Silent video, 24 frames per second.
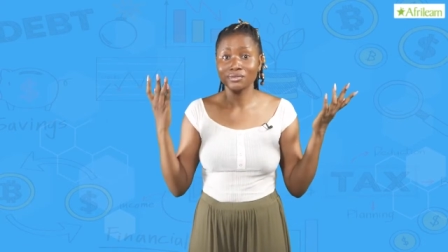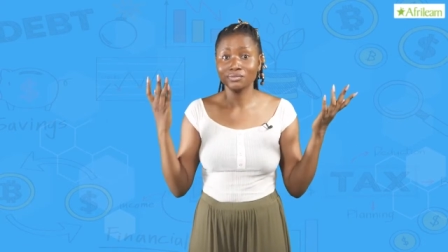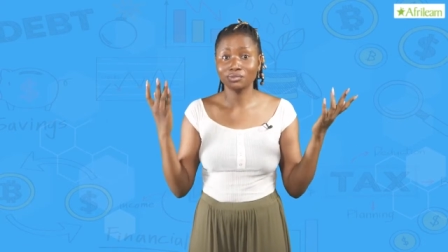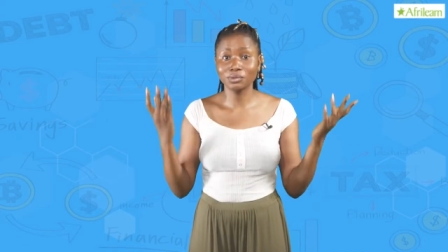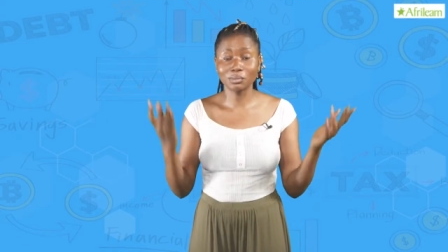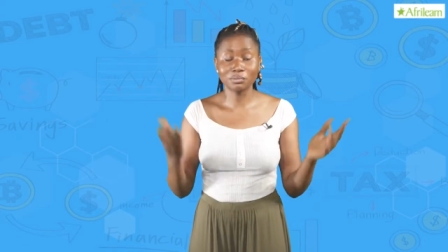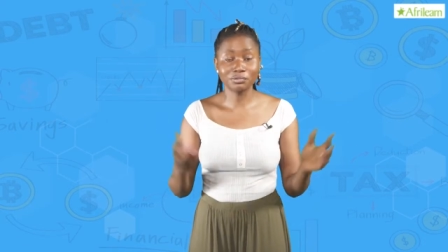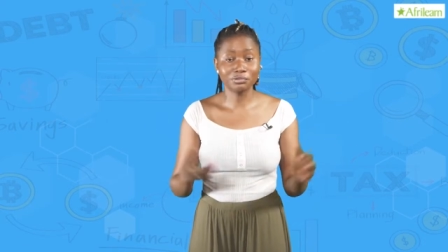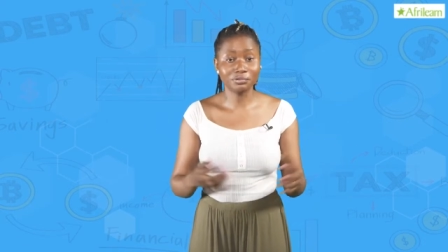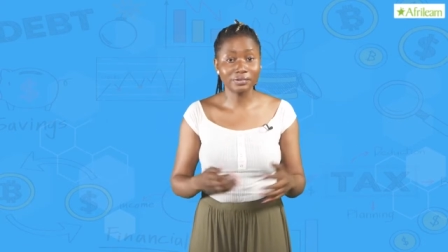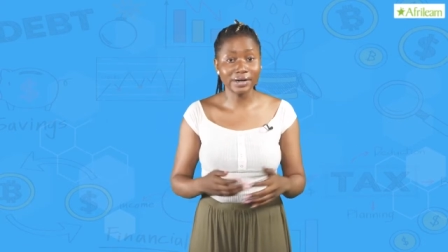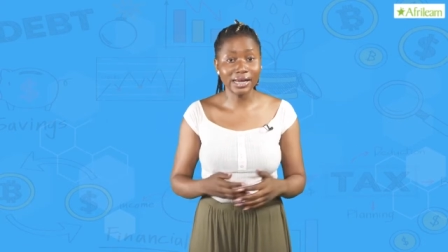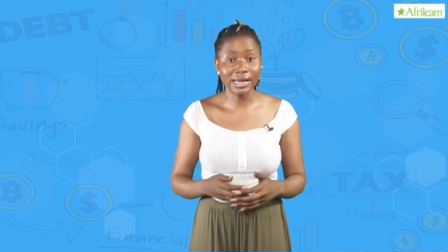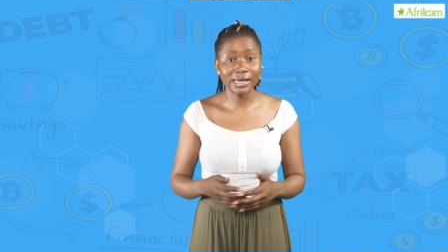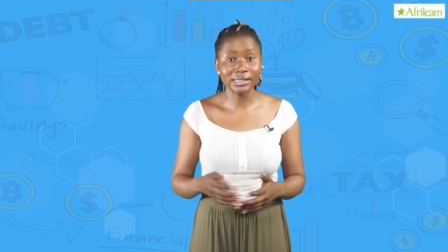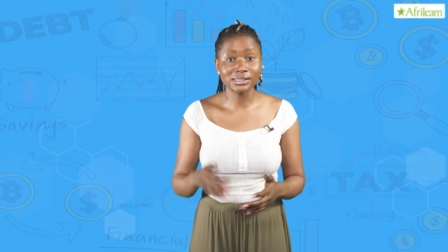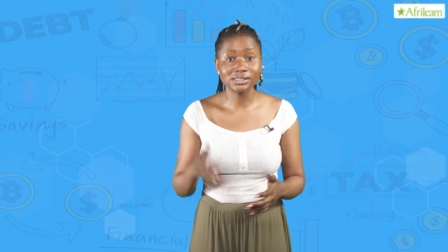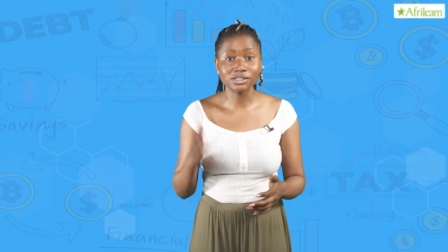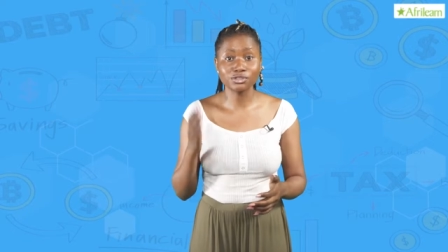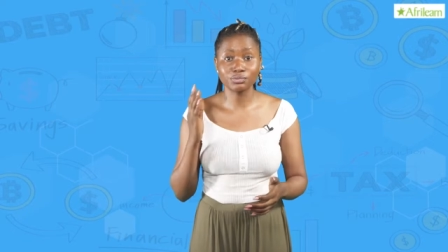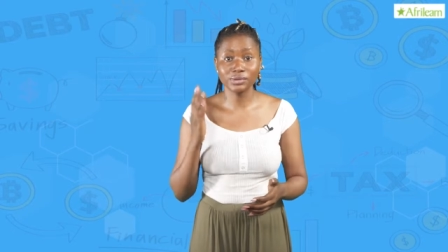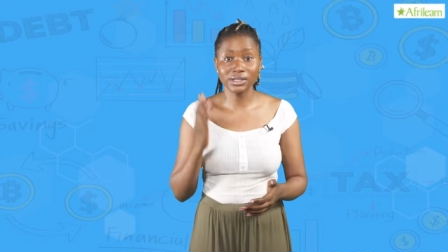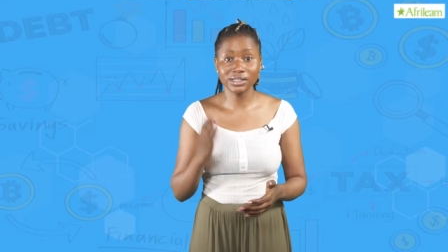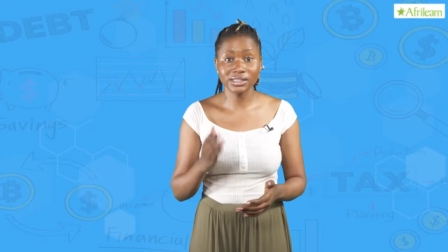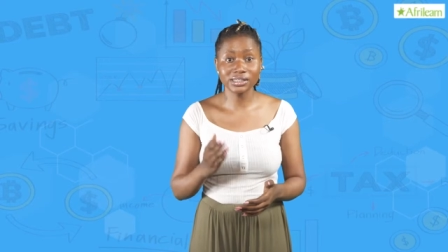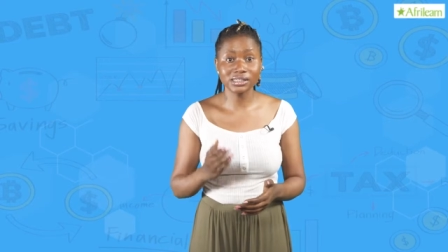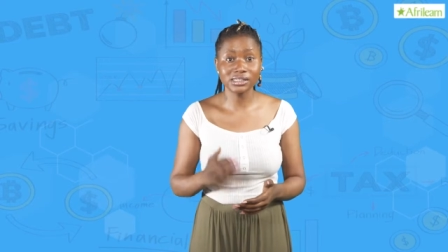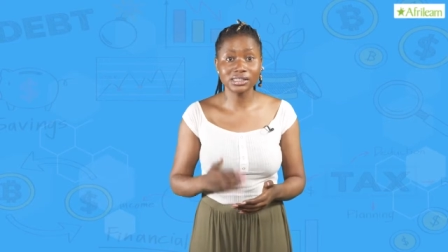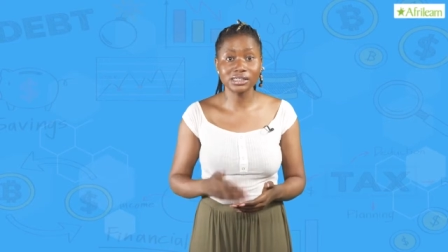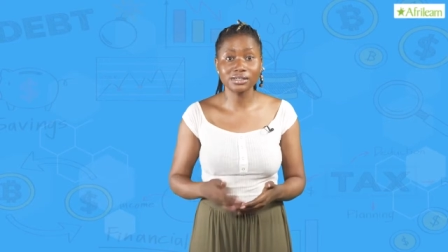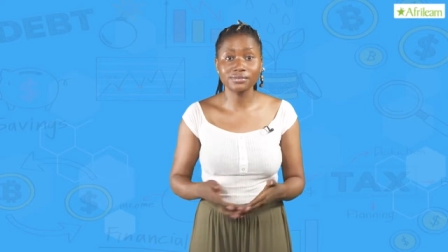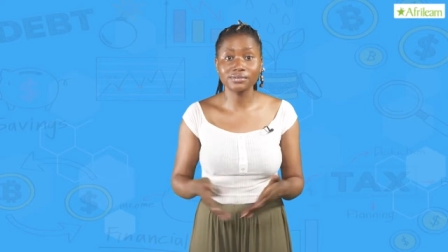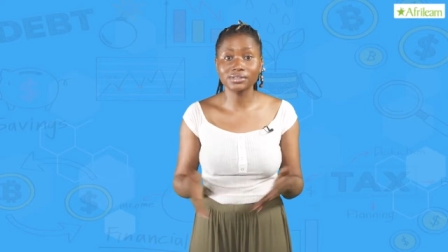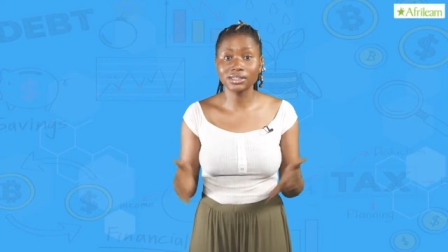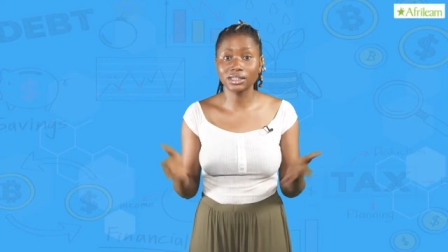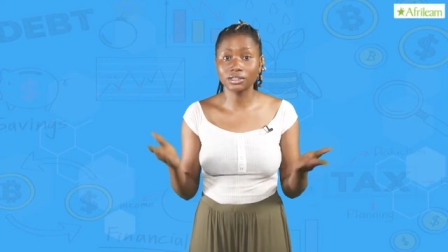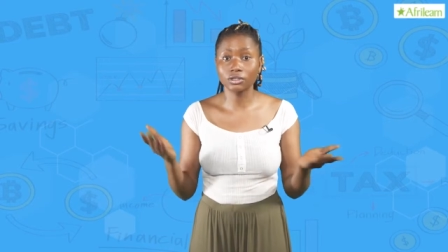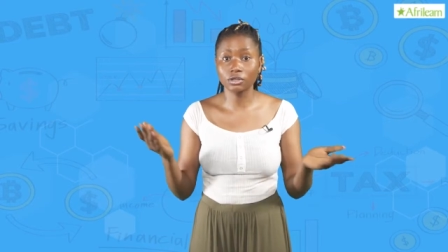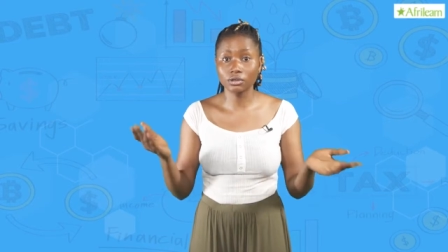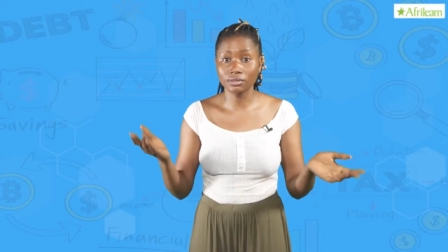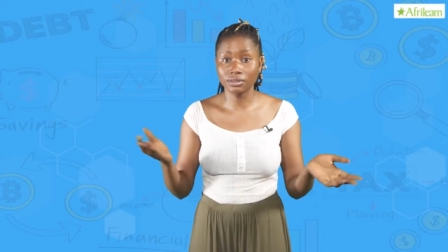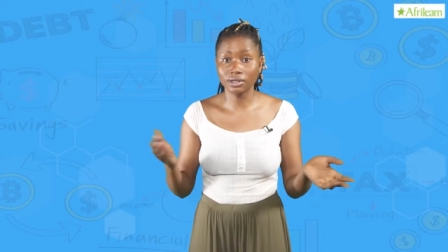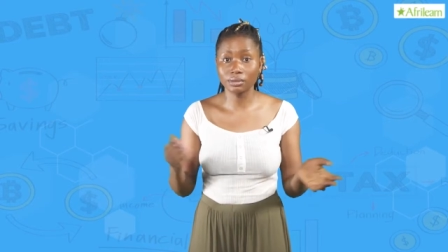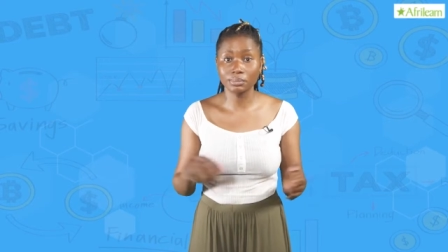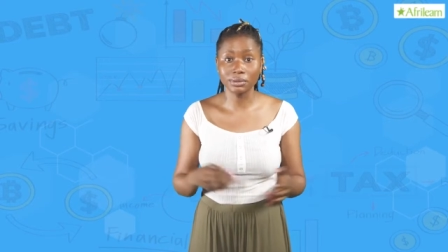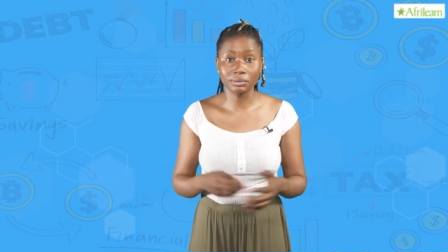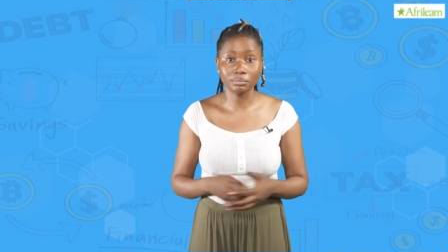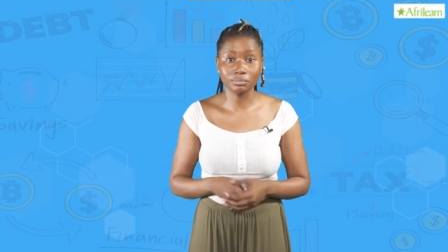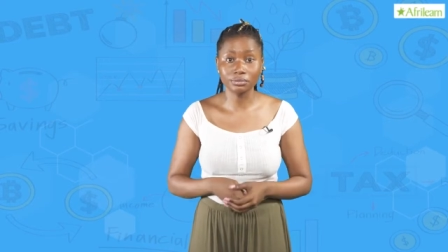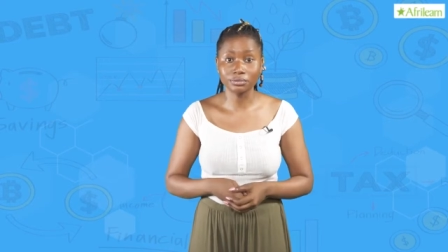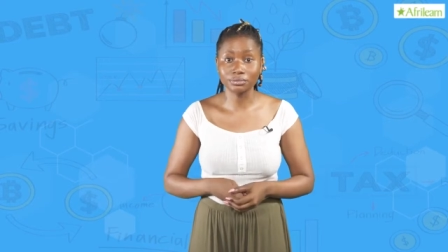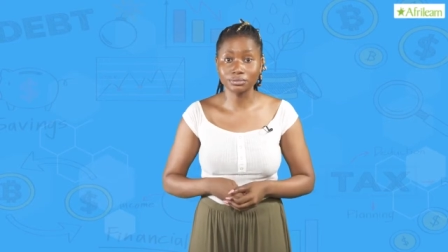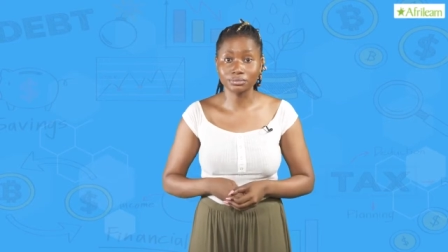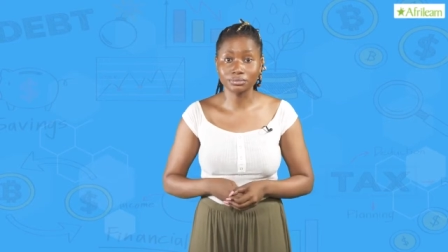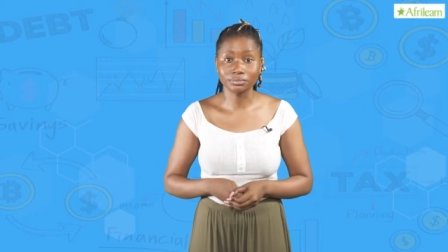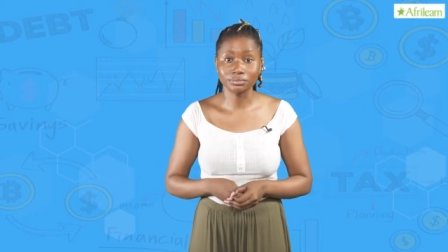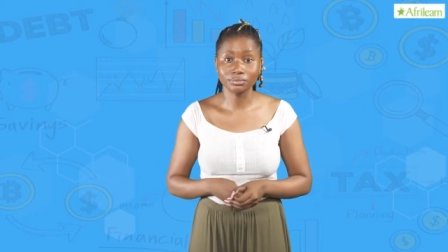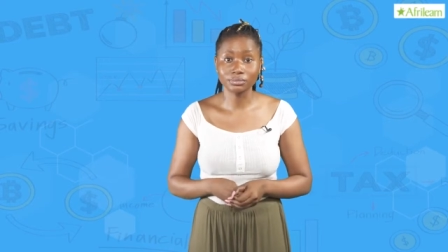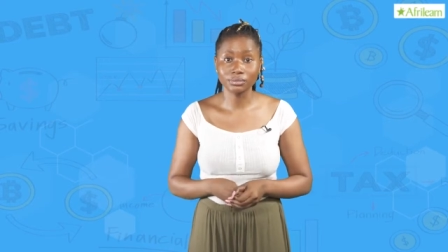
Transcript: from friends, relatives, and other people.